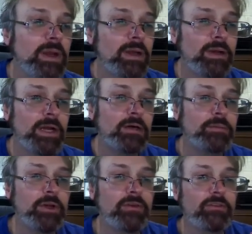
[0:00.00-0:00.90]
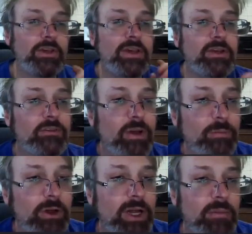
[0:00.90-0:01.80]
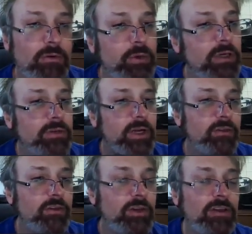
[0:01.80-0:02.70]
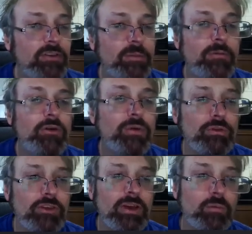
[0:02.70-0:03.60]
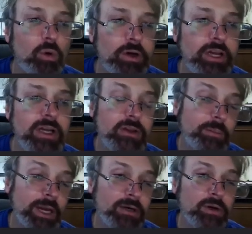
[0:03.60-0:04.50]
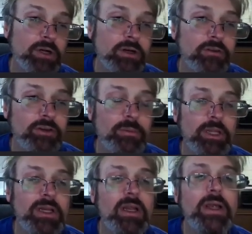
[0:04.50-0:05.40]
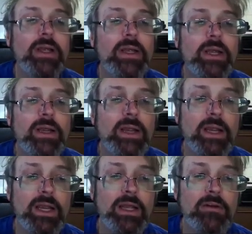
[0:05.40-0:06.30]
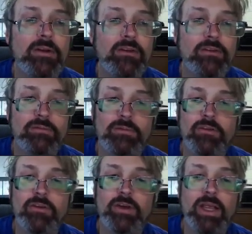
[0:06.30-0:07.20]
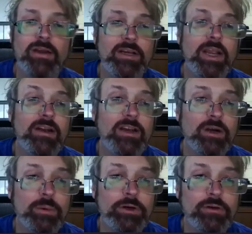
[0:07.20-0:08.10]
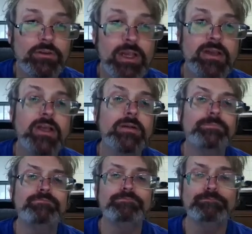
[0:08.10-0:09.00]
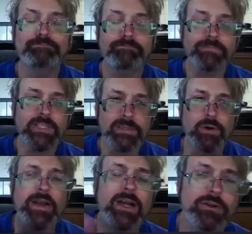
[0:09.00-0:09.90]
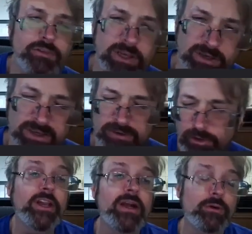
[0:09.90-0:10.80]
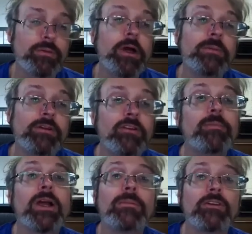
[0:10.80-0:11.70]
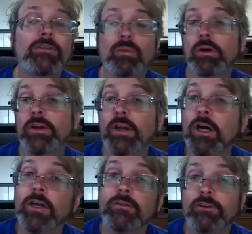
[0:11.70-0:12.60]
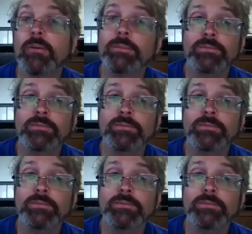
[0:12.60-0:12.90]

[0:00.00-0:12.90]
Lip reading: Now, you can see sometimes, well, not in this case, sometimes you will see it working in the background on something, and it can't hear what you're saying yet. Right now it's thinking, so it can't respond. But sometimes it's working on some